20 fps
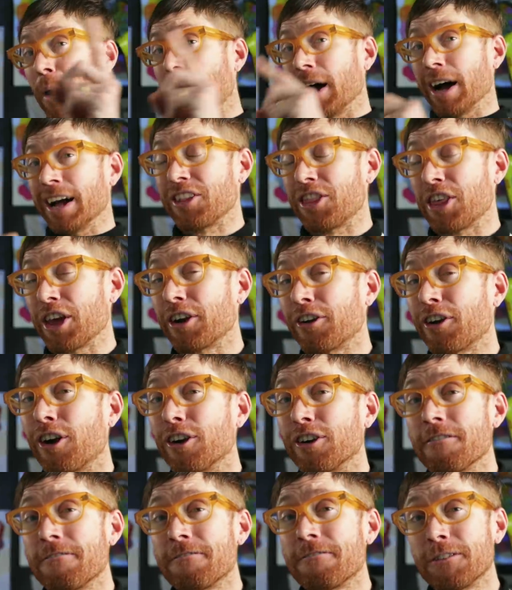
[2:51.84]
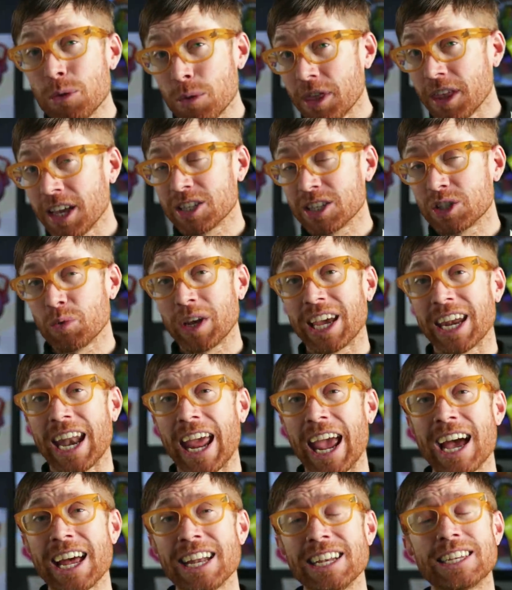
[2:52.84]
But there are a few things we can
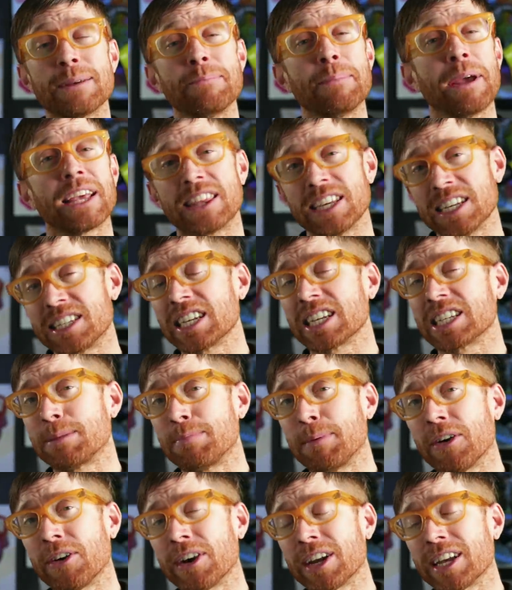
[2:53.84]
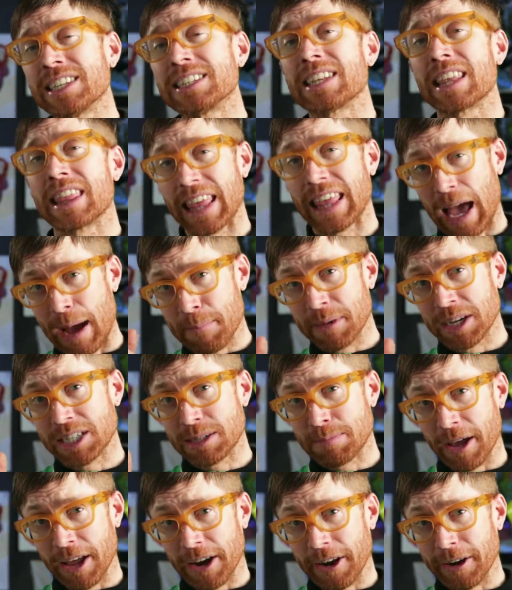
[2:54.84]
add to make this experience that
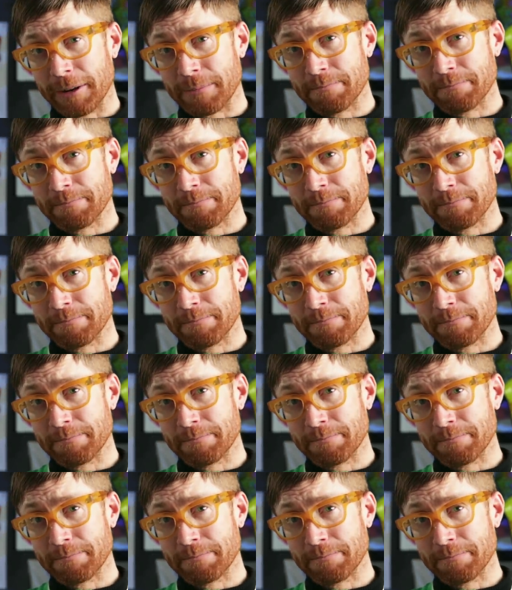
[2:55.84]
much better.